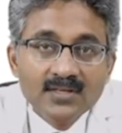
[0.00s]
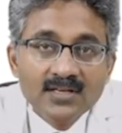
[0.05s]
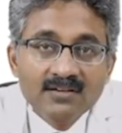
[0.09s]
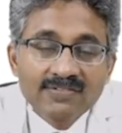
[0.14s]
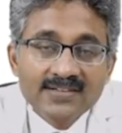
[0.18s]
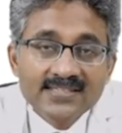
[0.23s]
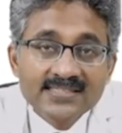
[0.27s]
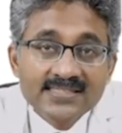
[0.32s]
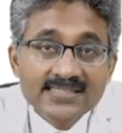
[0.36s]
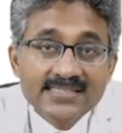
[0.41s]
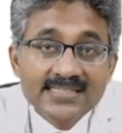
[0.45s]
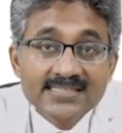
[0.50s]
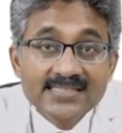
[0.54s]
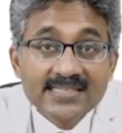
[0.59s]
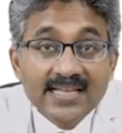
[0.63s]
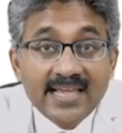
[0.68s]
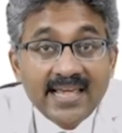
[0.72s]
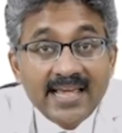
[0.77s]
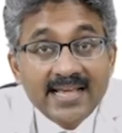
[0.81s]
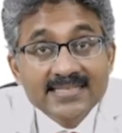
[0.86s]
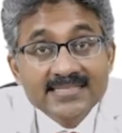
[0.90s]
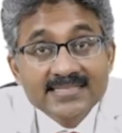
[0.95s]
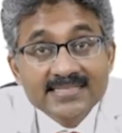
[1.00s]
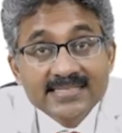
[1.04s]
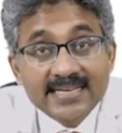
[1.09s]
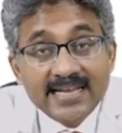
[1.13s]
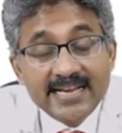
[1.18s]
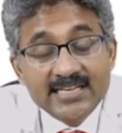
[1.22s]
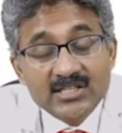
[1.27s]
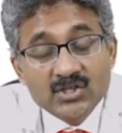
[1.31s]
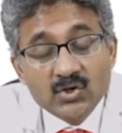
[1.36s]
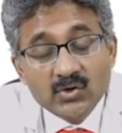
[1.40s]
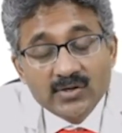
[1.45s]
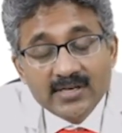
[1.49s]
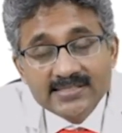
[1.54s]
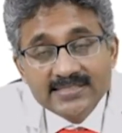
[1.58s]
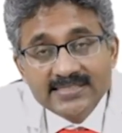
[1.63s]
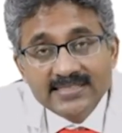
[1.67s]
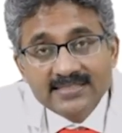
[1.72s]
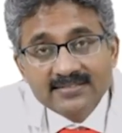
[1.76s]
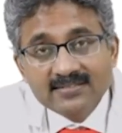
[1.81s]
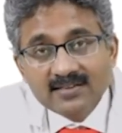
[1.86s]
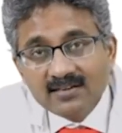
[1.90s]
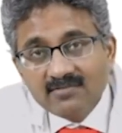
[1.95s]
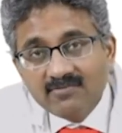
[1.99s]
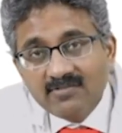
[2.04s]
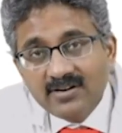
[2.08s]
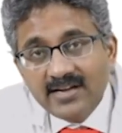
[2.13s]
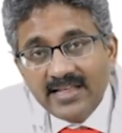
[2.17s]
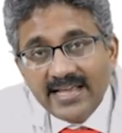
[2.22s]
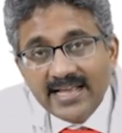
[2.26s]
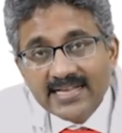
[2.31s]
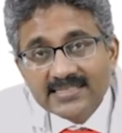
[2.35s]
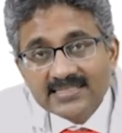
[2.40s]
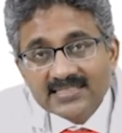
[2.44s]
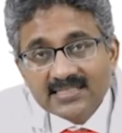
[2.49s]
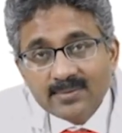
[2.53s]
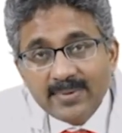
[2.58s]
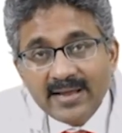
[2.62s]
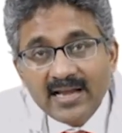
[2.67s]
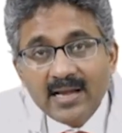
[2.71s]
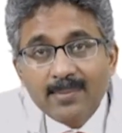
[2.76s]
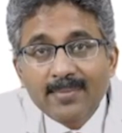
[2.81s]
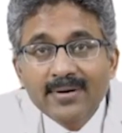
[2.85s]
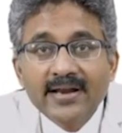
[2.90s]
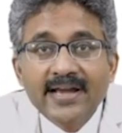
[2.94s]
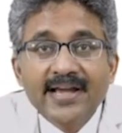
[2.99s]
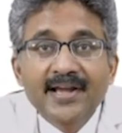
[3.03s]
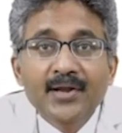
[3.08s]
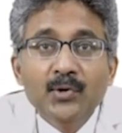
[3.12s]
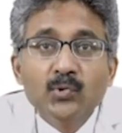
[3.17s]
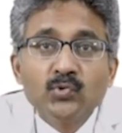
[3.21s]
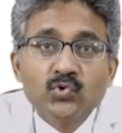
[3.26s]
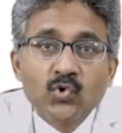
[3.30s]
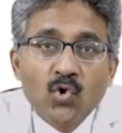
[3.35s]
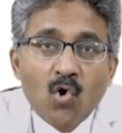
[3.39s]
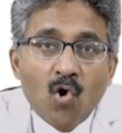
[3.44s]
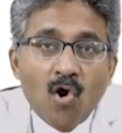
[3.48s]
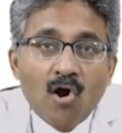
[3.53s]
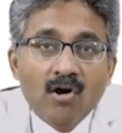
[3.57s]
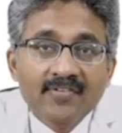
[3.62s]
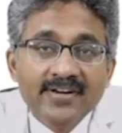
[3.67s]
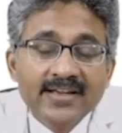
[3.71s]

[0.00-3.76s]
First is angiotensin converting enzyme inhibitor induced cough.